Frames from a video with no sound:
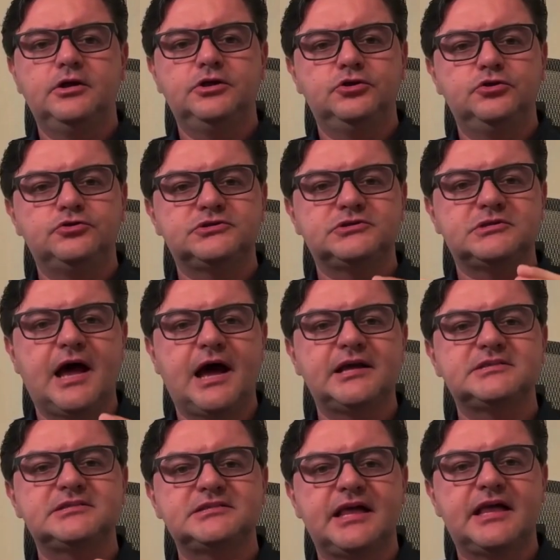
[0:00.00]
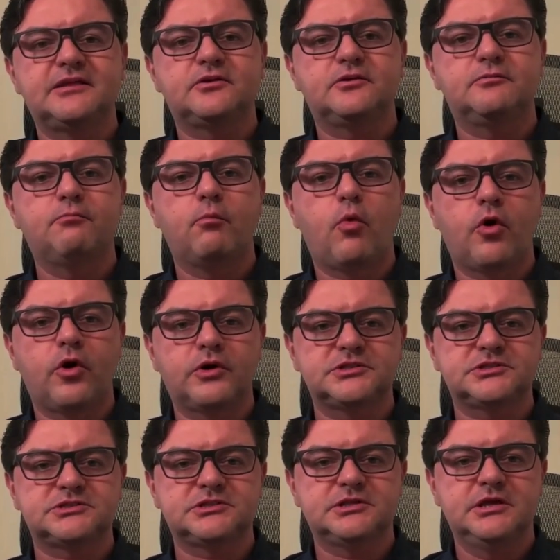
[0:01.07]
used non standard
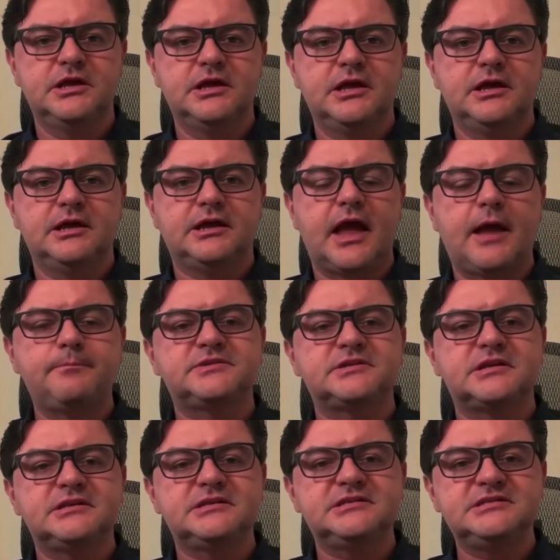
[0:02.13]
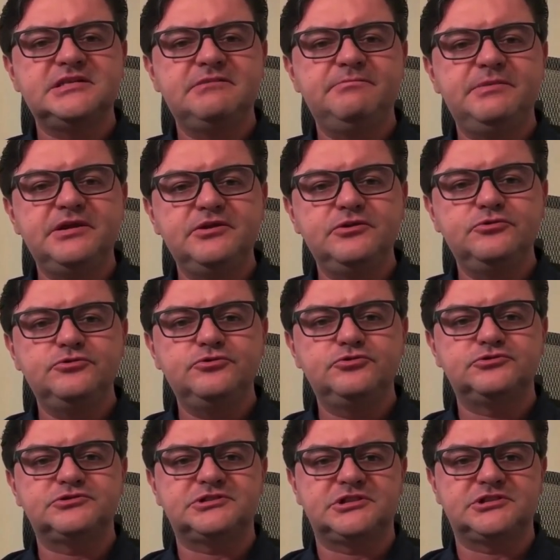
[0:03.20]
ports, kept CPU
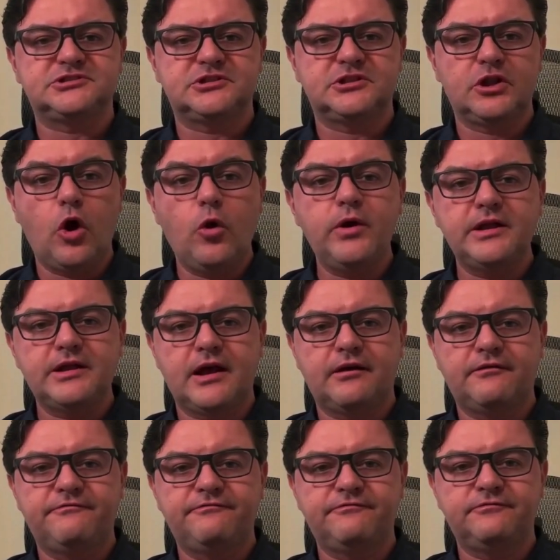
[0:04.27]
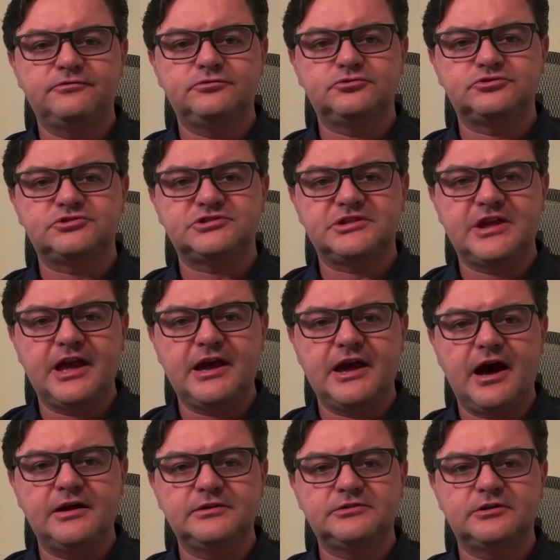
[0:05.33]
usage low enough to stay
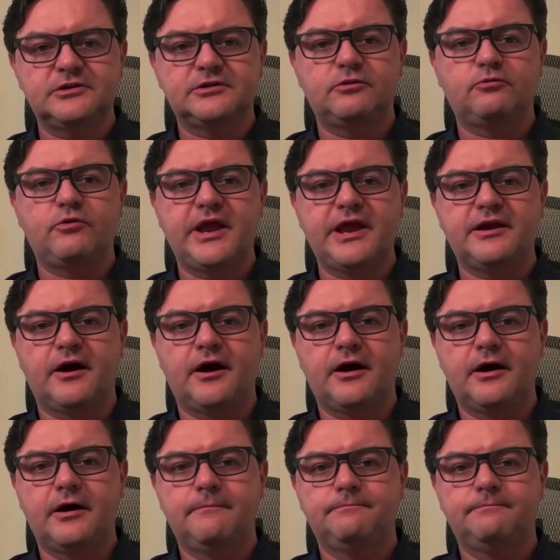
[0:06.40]
under the radar.